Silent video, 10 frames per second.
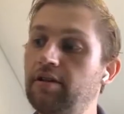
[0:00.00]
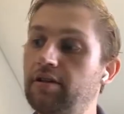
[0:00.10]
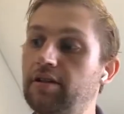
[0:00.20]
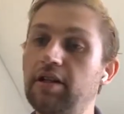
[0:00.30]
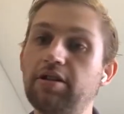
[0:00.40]

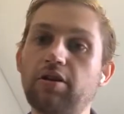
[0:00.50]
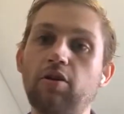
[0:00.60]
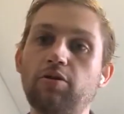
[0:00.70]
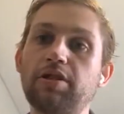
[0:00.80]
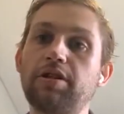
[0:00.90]
The
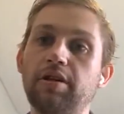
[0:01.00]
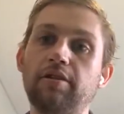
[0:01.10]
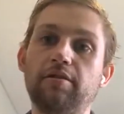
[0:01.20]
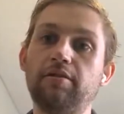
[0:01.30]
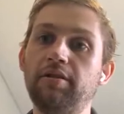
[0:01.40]
disco
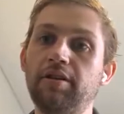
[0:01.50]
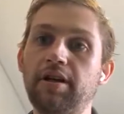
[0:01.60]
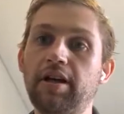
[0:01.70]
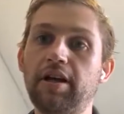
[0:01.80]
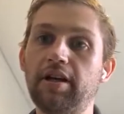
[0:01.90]
still
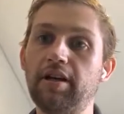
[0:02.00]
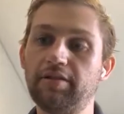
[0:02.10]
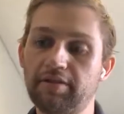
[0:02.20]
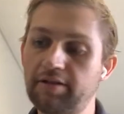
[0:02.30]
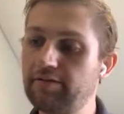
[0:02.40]

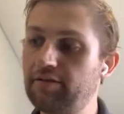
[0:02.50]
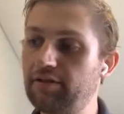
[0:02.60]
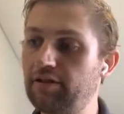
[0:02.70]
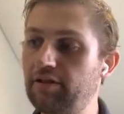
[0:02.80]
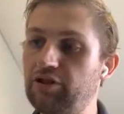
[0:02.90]
is
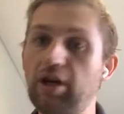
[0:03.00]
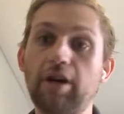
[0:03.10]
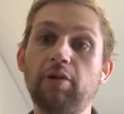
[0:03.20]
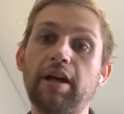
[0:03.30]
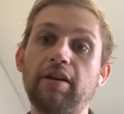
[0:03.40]

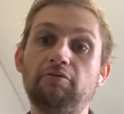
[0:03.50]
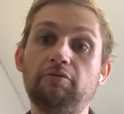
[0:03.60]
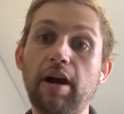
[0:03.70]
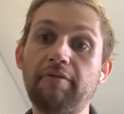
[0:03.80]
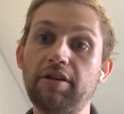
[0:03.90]
generating
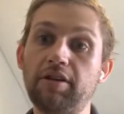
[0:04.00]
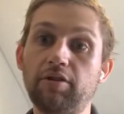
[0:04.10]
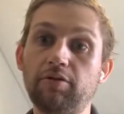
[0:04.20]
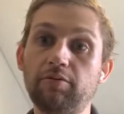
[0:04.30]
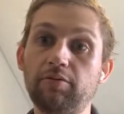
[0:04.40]

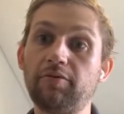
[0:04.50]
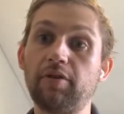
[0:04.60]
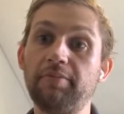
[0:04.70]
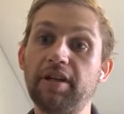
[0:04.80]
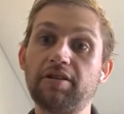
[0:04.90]
revenue
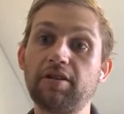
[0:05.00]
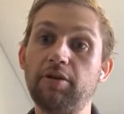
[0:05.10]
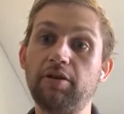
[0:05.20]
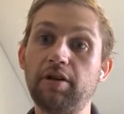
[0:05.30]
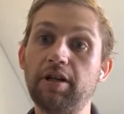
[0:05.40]
from these
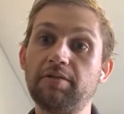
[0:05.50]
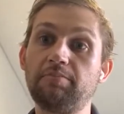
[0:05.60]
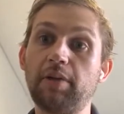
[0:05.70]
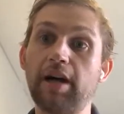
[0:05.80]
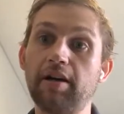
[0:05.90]
communities
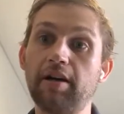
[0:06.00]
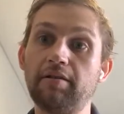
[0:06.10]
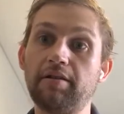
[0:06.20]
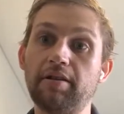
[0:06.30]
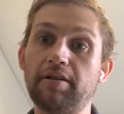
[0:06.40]
by
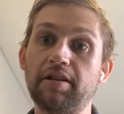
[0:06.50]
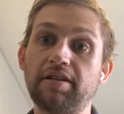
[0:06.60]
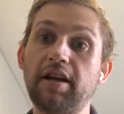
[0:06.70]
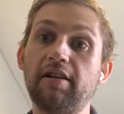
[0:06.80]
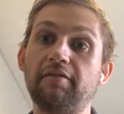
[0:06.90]
the
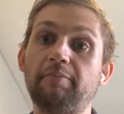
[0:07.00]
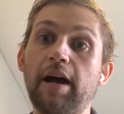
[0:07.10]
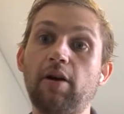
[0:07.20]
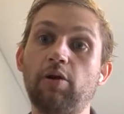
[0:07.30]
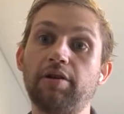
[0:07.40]
sale of
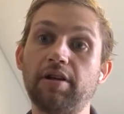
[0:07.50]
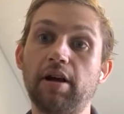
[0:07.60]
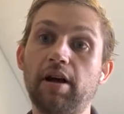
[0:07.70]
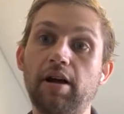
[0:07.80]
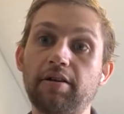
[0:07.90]
power to
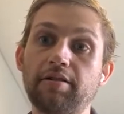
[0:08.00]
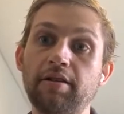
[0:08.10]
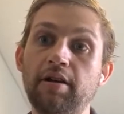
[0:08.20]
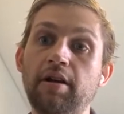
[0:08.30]
us.